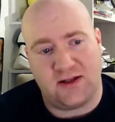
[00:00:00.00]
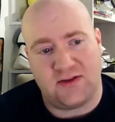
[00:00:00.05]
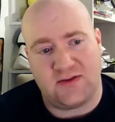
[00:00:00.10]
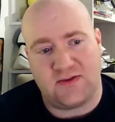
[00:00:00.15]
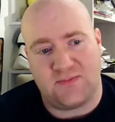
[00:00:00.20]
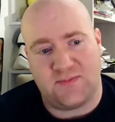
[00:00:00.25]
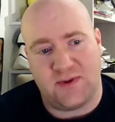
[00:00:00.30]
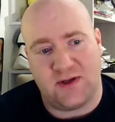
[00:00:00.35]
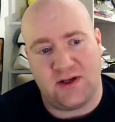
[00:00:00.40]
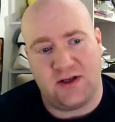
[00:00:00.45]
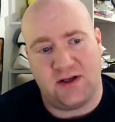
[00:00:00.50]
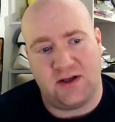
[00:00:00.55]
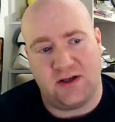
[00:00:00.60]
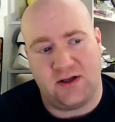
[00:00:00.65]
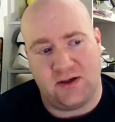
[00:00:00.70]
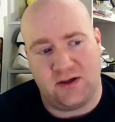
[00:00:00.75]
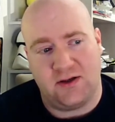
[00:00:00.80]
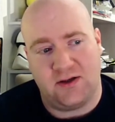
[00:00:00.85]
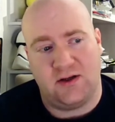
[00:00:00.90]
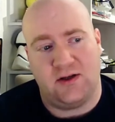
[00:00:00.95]
It's
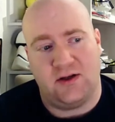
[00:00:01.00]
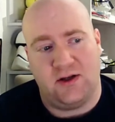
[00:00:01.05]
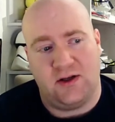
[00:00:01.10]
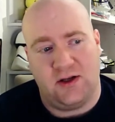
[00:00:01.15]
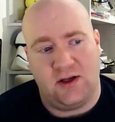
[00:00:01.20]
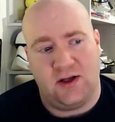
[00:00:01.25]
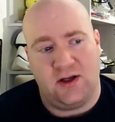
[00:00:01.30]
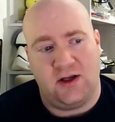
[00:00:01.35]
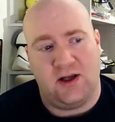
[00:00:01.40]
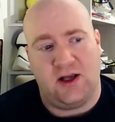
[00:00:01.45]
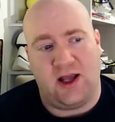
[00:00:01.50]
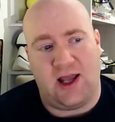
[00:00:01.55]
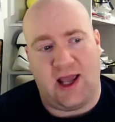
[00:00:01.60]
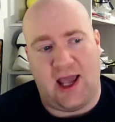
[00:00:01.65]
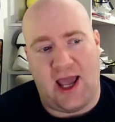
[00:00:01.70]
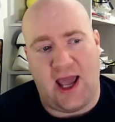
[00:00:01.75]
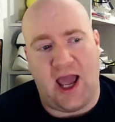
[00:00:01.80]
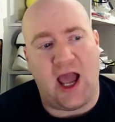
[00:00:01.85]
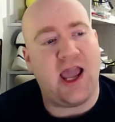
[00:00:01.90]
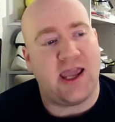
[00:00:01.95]
been,
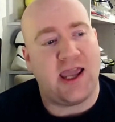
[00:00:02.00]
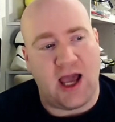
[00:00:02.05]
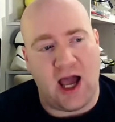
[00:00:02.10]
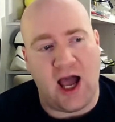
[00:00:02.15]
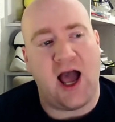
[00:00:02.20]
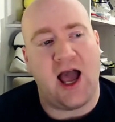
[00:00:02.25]
yeah,